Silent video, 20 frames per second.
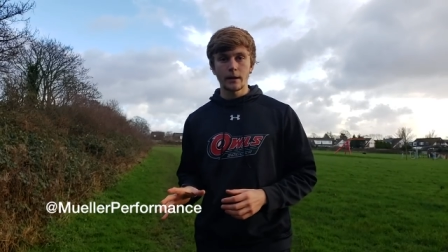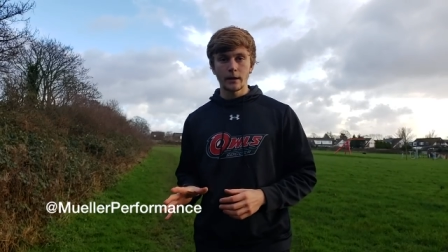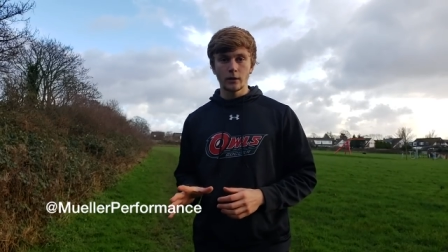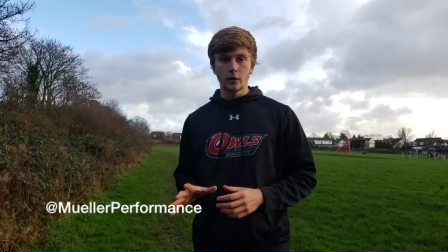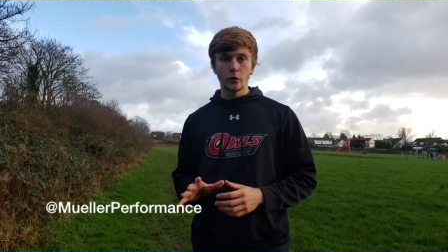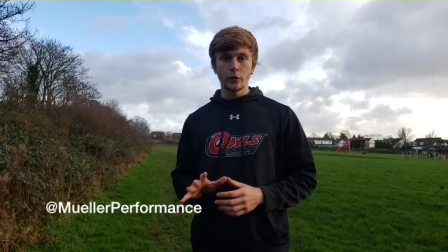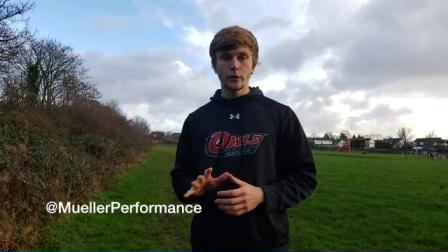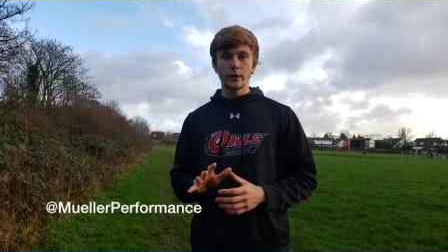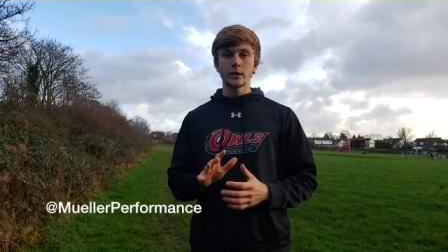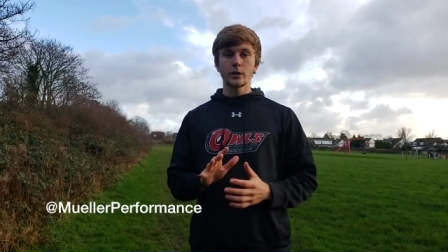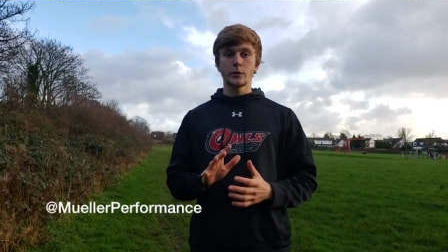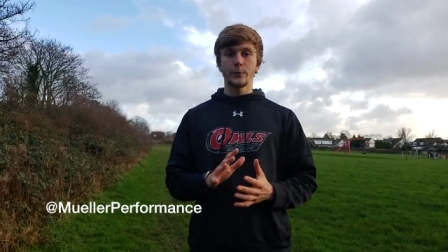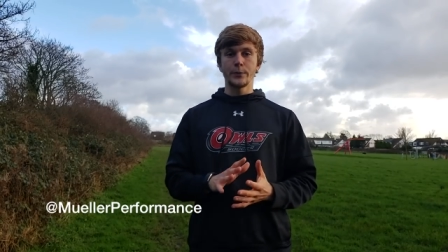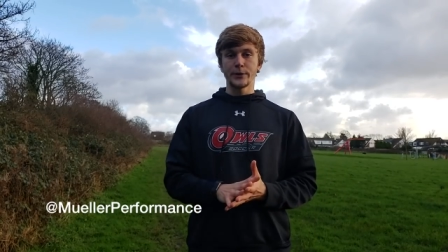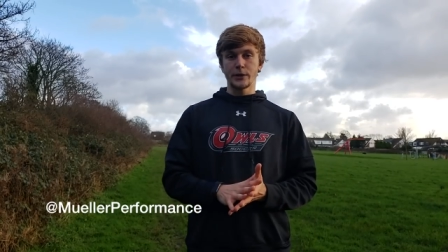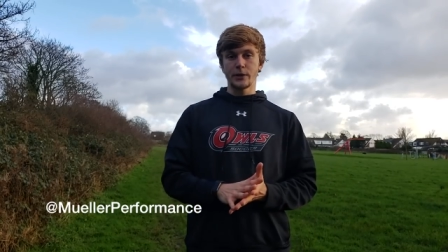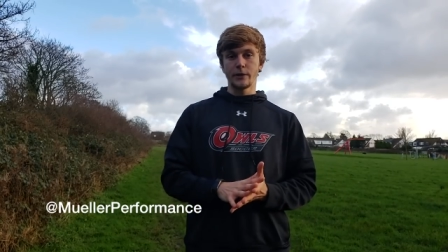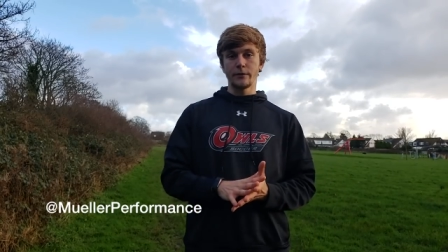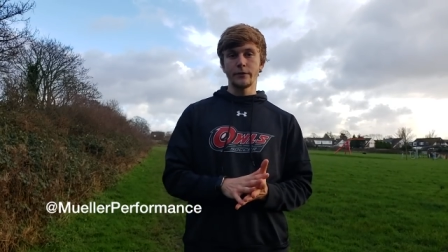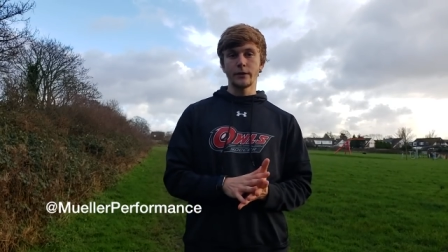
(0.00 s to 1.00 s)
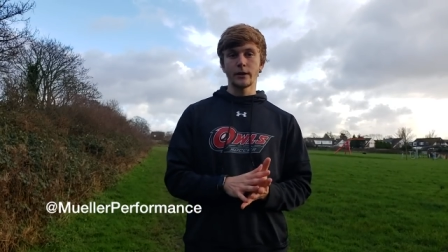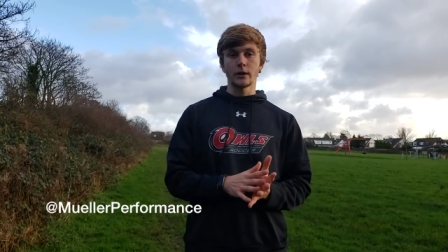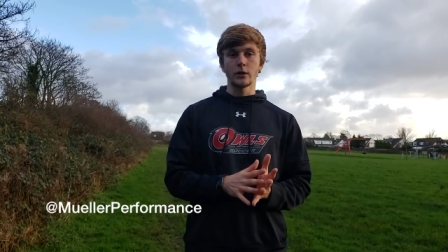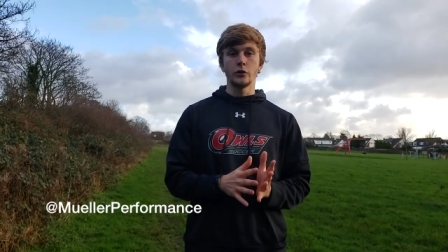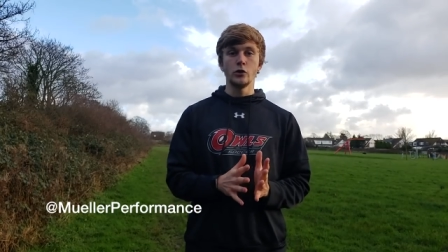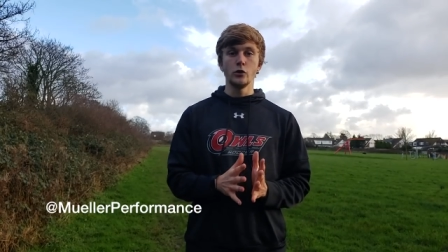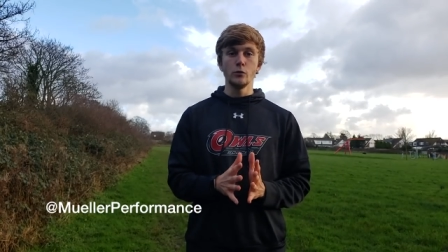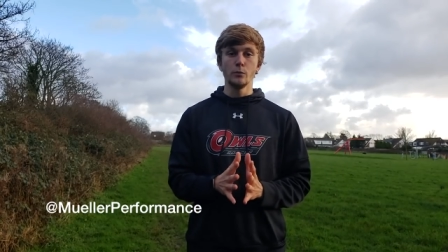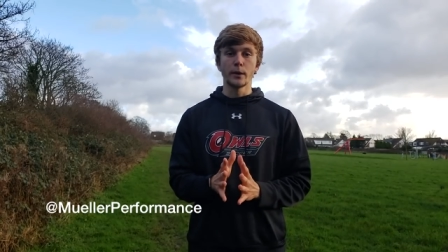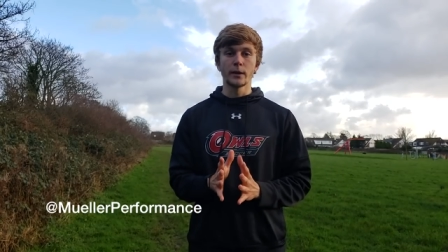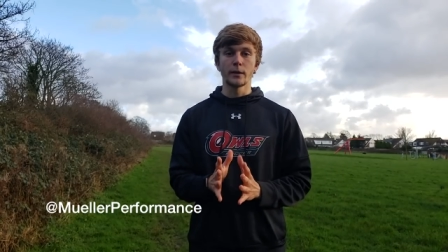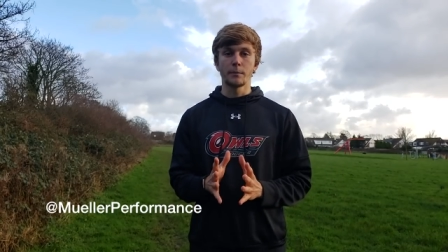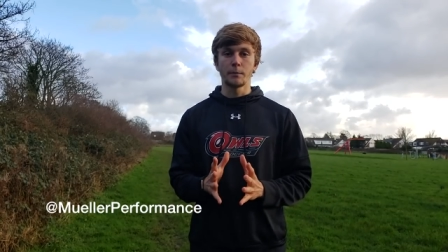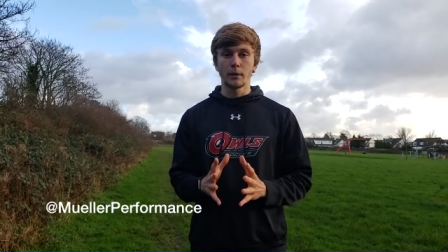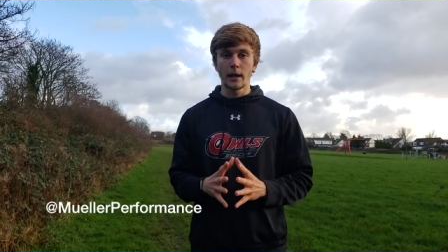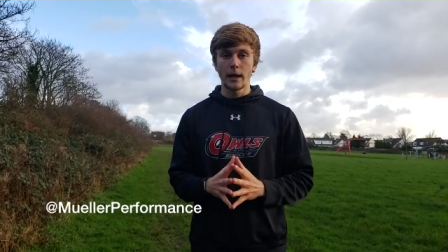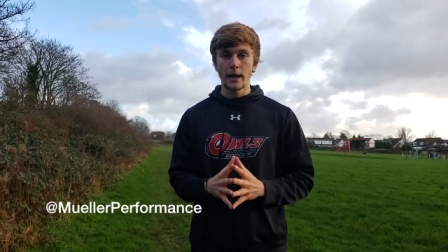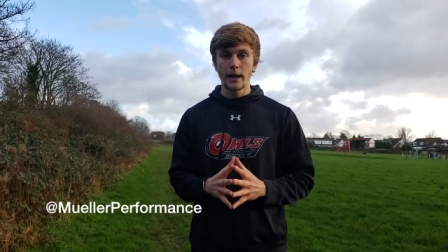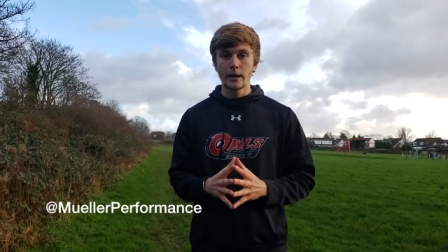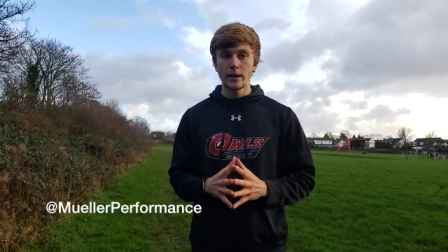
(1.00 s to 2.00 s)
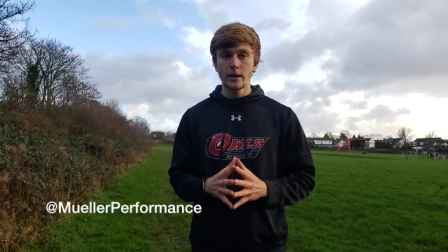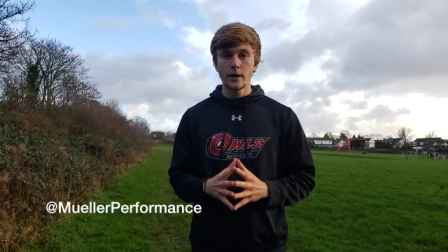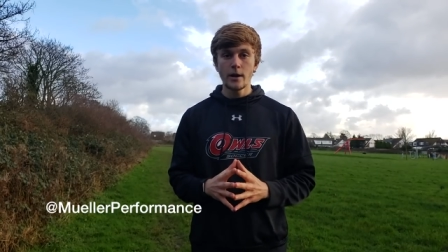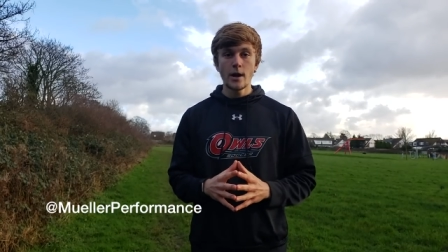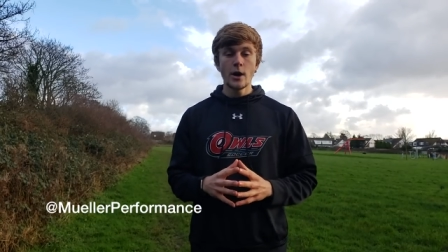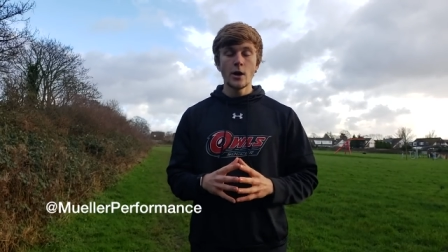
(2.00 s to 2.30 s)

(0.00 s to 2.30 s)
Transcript: including a specific two-month plan.